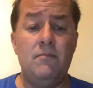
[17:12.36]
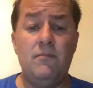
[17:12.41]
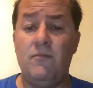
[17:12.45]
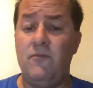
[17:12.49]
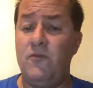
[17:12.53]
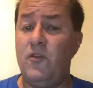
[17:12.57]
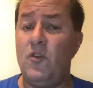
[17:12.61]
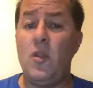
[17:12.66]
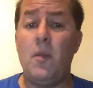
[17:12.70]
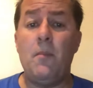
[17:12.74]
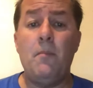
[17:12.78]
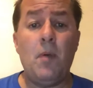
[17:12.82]

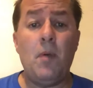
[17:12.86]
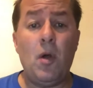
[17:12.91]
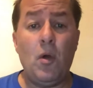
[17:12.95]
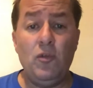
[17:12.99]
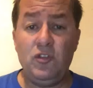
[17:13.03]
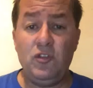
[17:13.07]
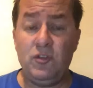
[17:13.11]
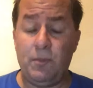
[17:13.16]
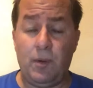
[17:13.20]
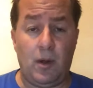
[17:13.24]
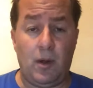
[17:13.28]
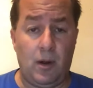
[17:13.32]
for the
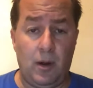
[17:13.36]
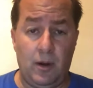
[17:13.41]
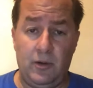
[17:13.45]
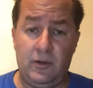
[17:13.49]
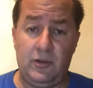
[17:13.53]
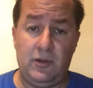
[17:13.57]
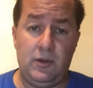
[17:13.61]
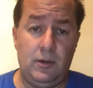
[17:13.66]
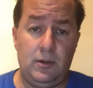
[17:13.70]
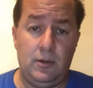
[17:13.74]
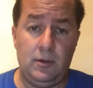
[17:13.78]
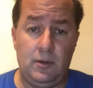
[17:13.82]
most
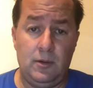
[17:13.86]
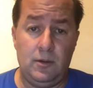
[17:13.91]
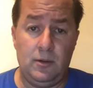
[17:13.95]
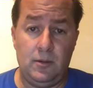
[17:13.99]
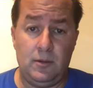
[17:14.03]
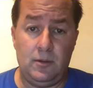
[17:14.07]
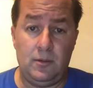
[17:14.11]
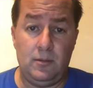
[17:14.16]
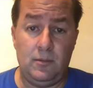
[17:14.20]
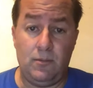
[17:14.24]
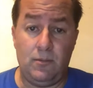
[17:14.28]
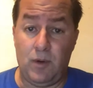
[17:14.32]
part,
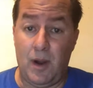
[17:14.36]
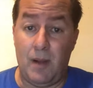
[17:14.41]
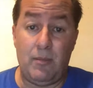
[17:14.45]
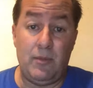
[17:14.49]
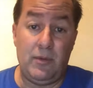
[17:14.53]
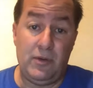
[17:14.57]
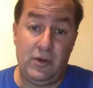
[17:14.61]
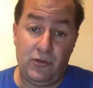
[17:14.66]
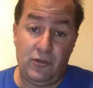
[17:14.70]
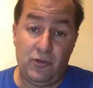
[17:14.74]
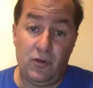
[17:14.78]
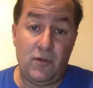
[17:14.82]
probably
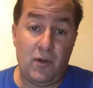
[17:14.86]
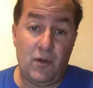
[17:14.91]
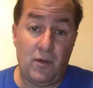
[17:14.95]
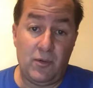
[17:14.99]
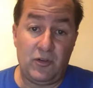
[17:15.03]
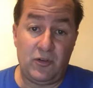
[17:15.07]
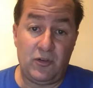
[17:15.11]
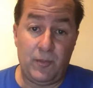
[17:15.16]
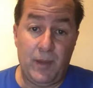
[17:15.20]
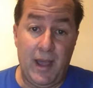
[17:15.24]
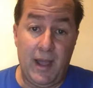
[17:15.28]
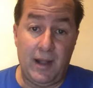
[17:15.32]
deserve our
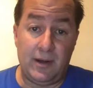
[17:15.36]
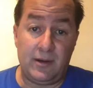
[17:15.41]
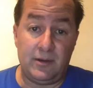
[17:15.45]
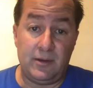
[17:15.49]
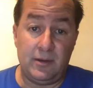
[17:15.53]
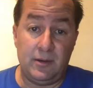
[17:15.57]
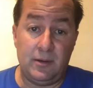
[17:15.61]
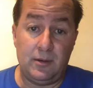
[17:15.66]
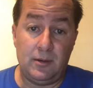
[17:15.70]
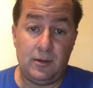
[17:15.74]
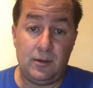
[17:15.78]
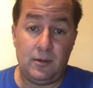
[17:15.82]
respect.
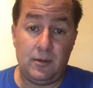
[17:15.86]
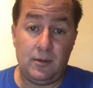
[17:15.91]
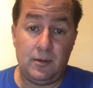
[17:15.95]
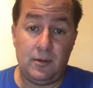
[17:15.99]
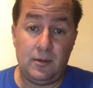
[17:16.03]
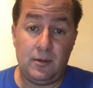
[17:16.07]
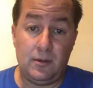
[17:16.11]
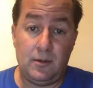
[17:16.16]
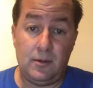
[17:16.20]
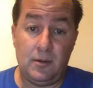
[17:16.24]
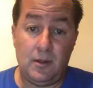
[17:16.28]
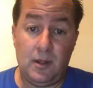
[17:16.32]

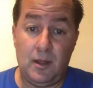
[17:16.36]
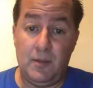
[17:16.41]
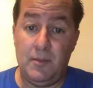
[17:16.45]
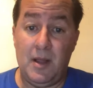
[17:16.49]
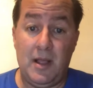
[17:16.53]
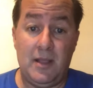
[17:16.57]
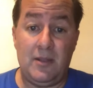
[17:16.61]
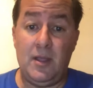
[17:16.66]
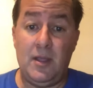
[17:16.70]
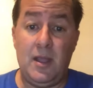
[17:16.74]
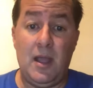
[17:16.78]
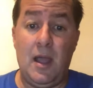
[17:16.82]
I'm
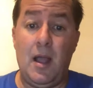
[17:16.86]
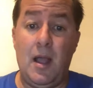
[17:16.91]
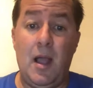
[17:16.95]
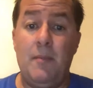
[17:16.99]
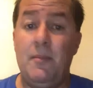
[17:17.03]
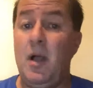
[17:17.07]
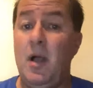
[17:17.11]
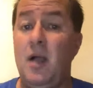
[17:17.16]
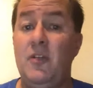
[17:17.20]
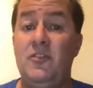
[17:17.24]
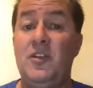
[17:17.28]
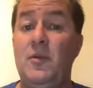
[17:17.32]

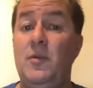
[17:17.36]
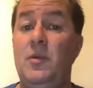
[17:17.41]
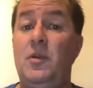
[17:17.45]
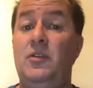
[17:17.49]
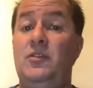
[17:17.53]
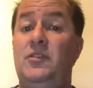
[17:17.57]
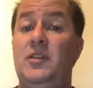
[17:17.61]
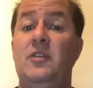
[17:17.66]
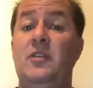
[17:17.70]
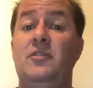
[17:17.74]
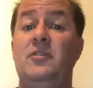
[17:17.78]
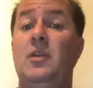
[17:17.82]
not someone who
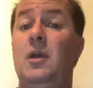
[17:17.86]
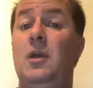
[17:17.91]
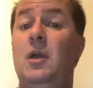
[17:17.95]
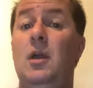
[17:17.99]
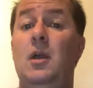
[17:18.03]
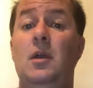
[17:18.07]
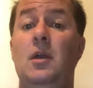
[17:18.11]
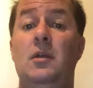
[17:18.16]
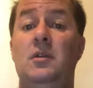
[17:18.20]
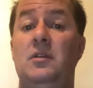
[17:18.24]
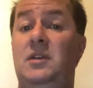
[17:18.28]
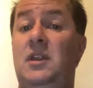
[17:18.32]
says
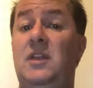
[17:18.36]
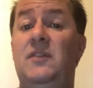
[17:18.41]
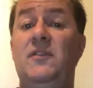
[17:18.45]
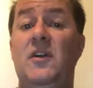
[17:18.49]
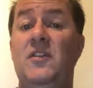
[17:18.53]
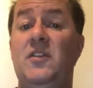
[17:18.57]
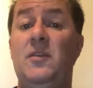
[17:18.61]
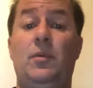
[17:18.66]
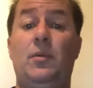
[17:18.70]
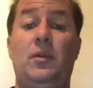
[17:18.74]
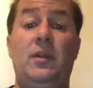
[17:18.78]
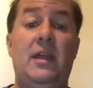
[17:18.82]

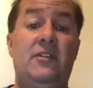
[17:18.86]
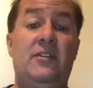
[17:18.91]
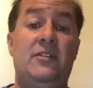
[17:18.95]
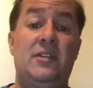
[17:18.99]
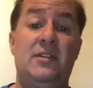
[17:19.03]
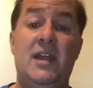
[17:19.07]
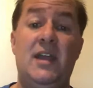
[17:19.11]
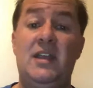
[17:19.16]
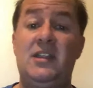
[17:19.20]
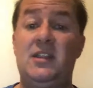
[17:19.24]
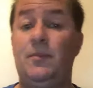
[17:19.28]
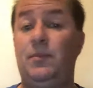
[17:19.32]
defund the police and
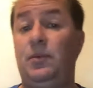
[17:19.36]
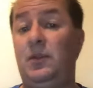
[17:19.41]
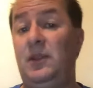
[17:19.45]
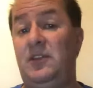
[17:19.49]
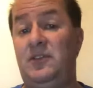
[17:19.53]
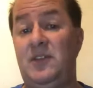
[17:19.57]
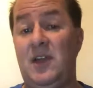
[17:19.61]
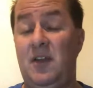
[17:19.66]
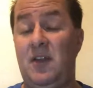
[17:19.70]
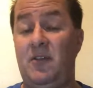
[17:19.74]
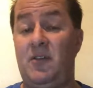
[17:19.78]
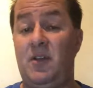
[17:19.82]
take the
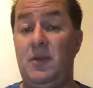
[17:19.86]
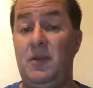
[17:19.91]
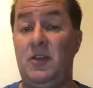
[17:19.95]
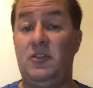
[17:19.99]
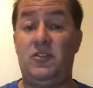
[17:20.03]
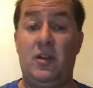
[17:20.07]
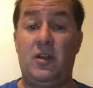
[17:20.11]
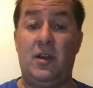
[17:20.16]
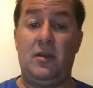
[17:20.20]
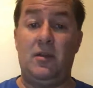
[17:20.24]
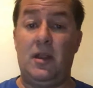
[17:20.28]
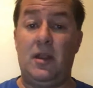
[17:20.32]
police out of
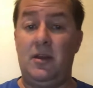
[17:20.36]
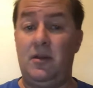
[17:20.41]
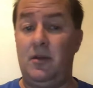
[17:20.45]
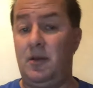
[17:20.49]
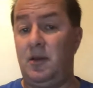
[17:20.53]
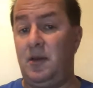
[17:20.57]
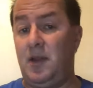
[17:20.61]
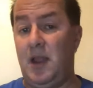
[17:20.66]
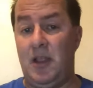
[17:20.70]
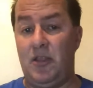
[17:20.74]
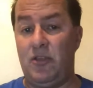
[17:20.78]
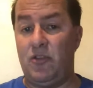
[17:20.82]
commission
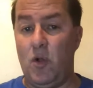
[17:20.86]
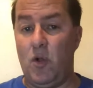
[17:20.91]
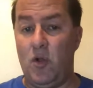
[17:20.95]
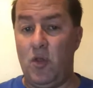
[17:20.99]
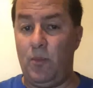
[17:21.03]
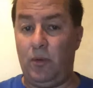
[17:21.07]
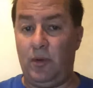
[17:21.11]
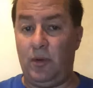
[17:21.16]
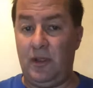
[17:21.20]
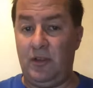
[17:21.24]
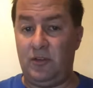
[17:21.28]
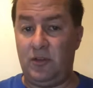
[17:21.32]
and throw
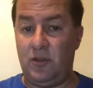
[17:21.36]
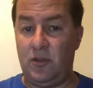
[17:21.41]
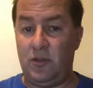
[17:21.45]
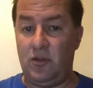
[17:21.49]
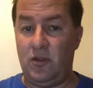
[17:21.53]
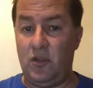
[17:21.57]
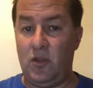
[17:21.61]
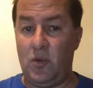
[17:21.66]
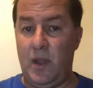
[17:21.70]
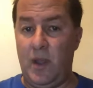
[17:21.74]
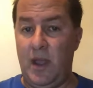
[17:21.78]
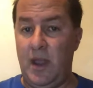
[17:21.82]
the police
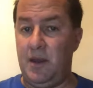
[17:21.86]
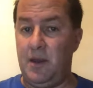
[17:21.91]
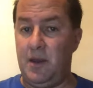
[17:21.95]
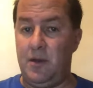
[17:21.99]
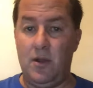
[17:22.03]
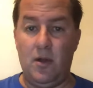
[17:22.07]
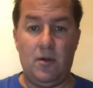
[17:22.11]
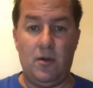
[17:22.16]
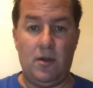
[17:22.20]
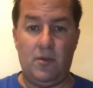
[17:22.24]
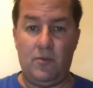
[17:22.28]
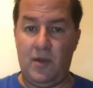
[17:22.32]
to the wind
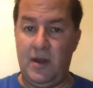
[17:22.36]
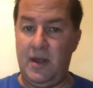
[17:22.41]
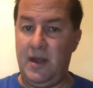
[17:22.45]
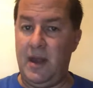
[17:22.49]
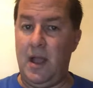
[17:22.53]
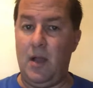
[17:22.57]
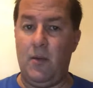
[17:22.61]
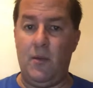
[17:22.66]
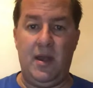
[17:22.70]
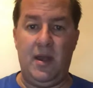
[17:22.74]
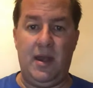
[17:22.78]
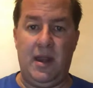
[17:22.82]
and
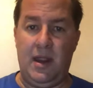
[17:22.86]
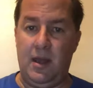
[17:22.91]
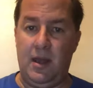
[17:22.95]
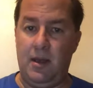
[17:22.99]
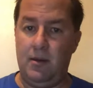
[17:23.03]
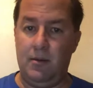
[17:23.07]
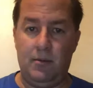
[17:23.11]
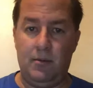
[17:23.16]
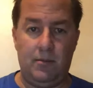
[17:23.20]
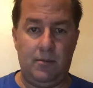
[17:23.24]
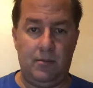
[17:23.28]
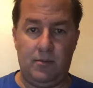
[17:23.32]
we
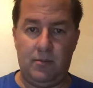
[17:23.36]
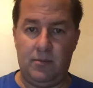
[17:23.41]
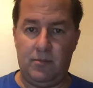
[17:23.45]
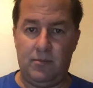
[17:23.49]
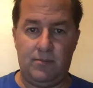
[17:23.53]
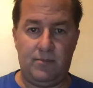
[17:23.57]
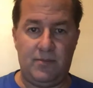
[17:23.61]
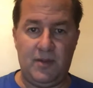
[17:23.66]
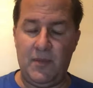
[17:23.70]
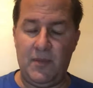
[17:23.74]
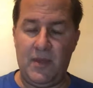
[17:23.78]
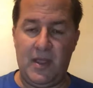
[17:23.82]
need
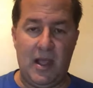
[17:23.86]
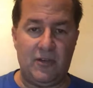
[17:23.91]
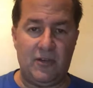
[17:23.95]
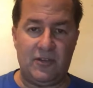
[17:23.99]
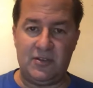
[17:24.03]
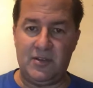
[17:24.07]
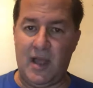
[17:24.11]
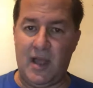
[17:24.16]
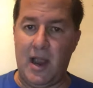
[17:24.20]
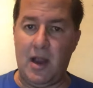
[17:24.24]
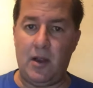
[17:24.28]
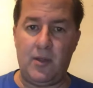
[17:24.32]
something else
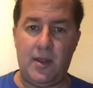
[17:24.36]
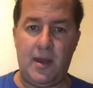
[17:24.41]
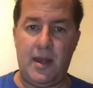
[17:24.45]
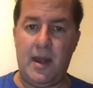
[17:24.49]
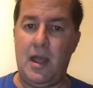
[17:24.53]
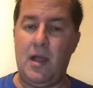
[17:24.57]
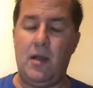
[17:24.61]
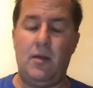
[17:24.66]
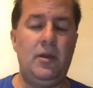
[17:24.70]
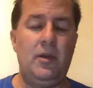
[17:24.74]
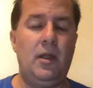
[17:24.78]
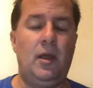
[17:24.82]
entirely
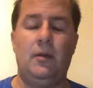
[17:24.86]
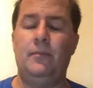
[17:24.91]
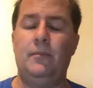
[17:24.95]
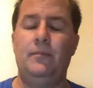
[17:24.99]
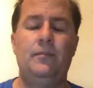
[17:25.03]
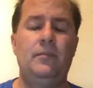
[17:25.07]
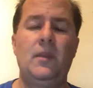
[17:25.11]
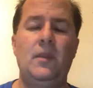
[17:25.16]
now. No.